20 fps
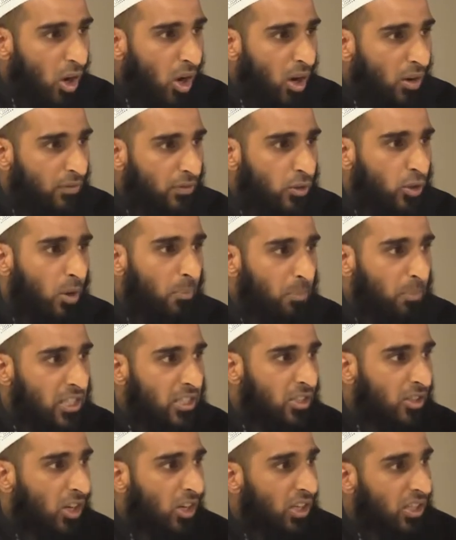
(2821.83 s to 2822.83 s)
of
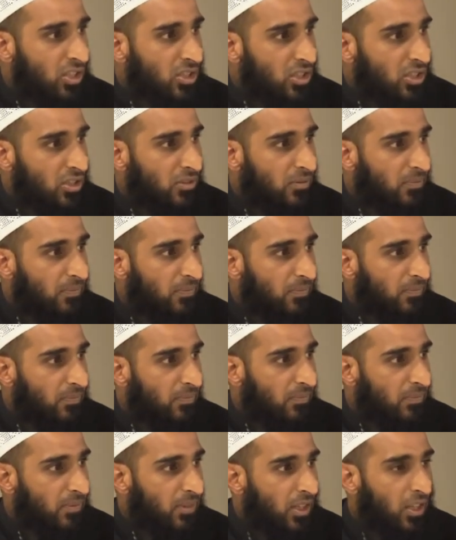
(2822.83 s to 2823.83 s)
complete knowledge.
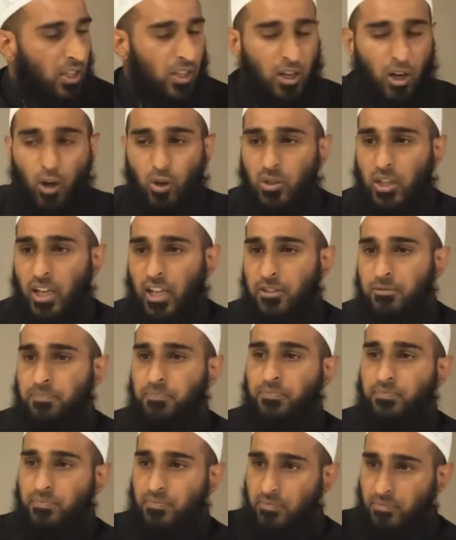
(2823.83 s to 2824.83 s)
Okay,
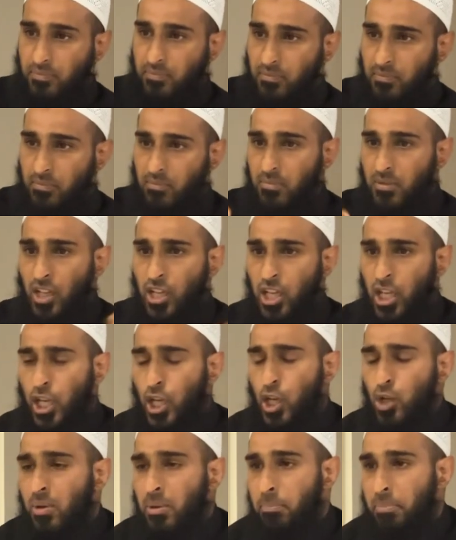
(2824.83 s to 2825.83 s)

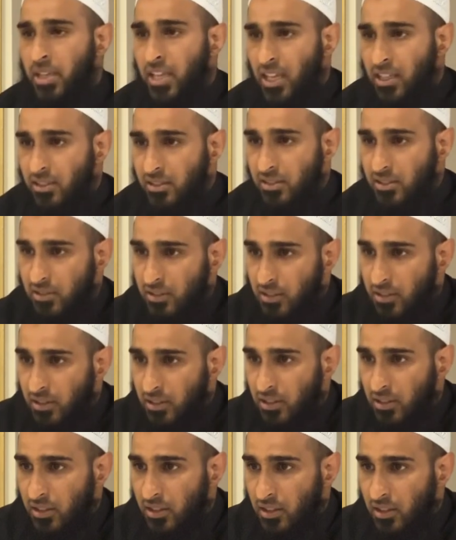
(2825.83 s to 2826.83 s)
human beings,
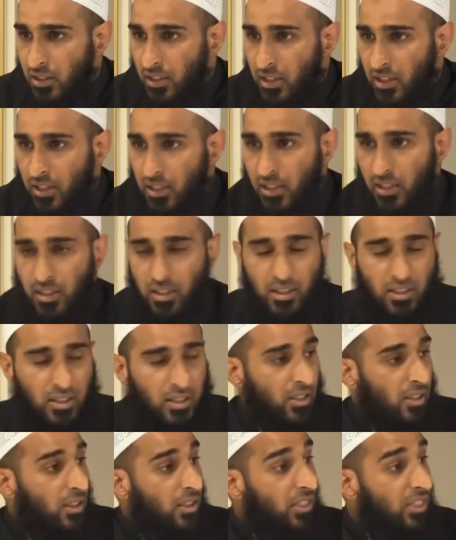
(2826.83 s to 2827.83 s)

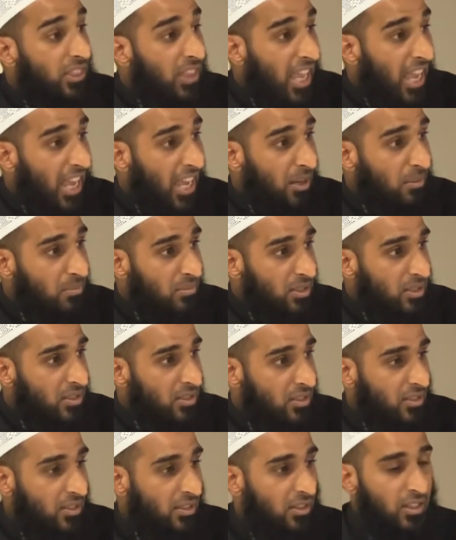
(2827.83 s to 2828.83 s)
names
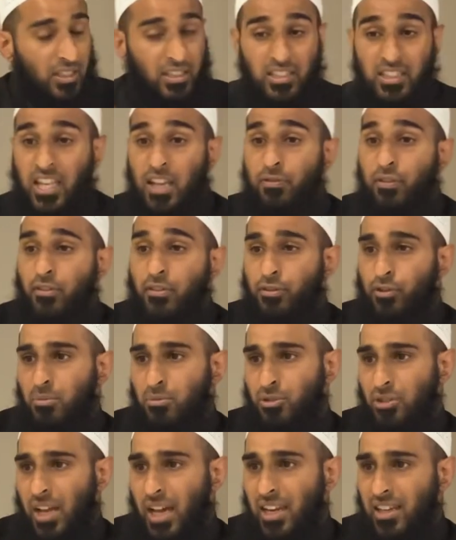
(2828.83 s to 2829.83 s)
differ from
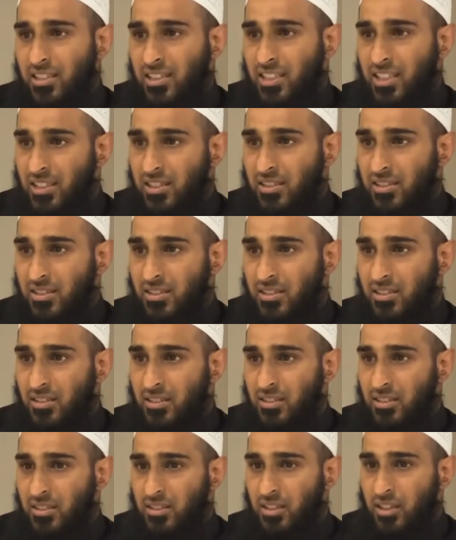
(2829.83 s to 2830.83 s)
realities.
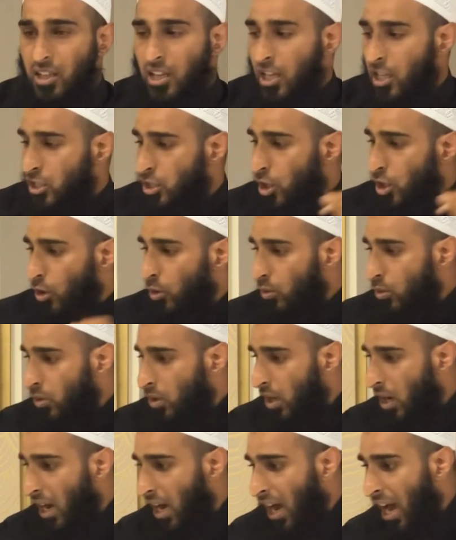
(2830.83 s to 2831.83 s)
So
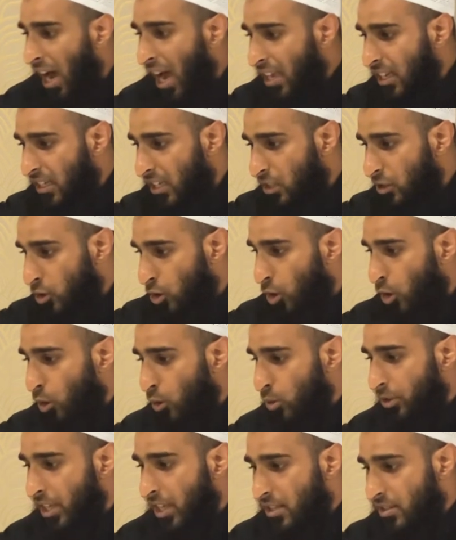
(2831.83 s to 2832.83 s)
I can call
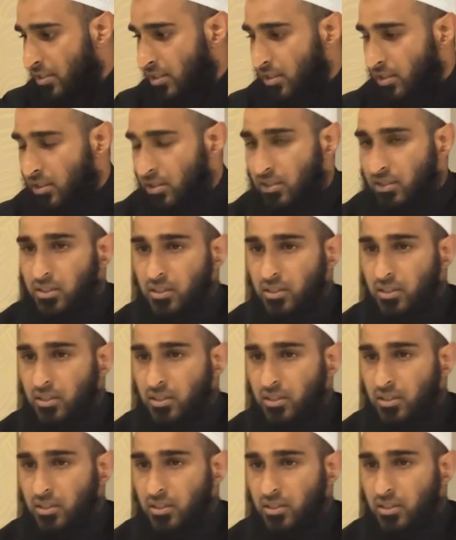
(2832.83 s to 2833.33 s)
this,